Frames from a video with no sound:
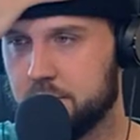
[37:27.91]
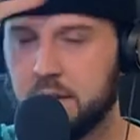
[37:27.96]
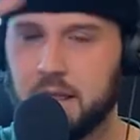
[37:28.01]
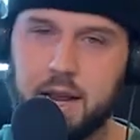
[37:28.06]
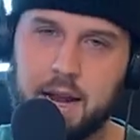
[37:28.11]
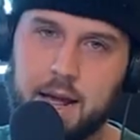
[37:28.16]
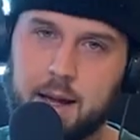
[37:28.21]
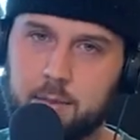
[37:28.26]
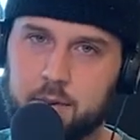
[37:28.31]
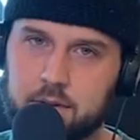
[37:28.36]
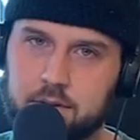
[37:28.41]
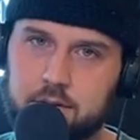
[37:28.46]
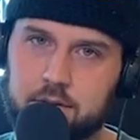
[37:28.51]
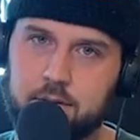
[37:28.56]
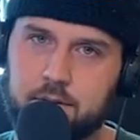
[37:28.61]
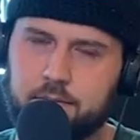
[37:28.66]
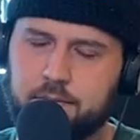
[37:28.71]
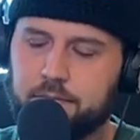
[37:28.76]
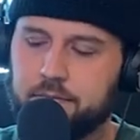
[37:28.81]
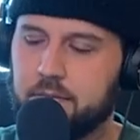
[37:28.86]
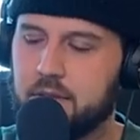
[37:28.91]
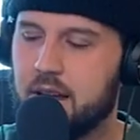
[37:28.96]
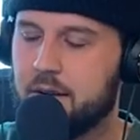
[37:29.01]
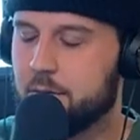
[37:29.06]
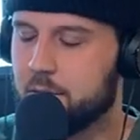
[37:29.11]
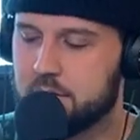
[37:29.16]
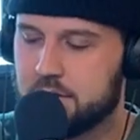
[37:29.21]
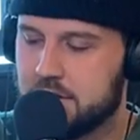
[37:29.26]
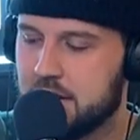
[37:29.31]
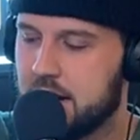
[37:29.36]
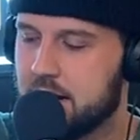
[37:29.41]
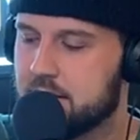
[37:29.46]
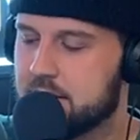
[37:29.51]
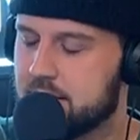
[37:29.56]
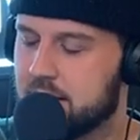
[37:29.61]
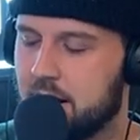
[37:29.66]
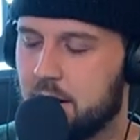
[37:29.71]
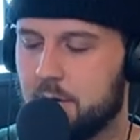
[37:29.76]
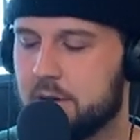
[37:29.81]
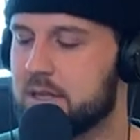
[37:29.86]
that happens. Everyone's
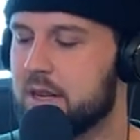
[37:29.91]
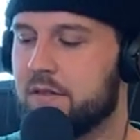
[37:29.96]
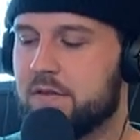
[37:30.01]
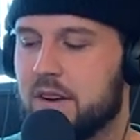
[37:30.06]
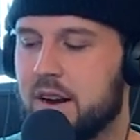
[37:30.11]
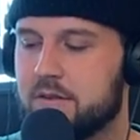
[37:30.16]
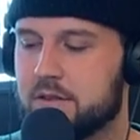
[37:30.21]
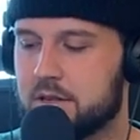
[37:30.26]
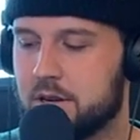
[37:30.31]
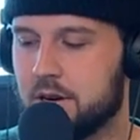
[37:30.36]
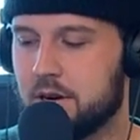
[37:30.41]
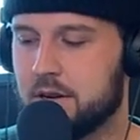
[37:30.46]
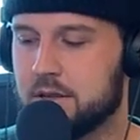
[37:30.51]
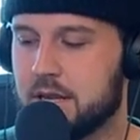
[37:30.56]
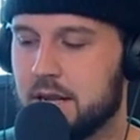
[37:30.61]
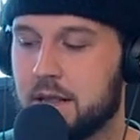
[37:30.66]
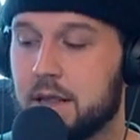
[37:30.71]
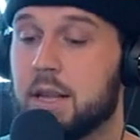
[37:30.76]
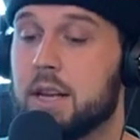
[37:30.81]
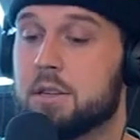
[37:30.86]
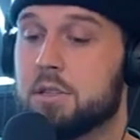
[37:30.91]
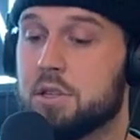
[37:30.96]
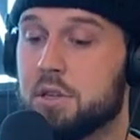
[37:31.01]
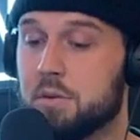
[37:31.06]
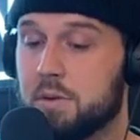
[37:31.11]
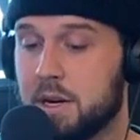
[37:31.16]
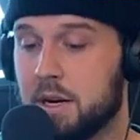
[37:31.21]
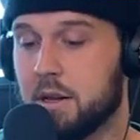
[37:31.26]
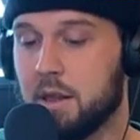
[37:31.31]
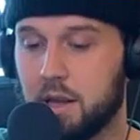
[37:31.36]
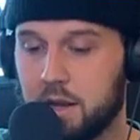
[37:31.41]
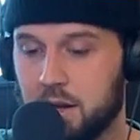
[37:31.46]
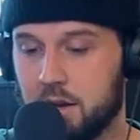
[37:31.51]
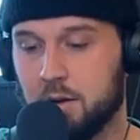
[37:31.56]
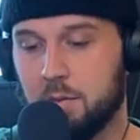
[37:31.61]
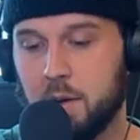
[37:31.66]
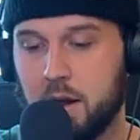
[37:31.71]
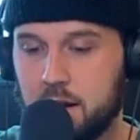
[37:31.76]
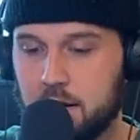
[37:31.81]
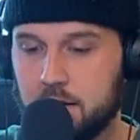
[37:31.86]
nice. I always get 5 stars unless you nearly
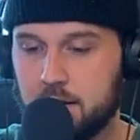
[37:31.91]
kill me.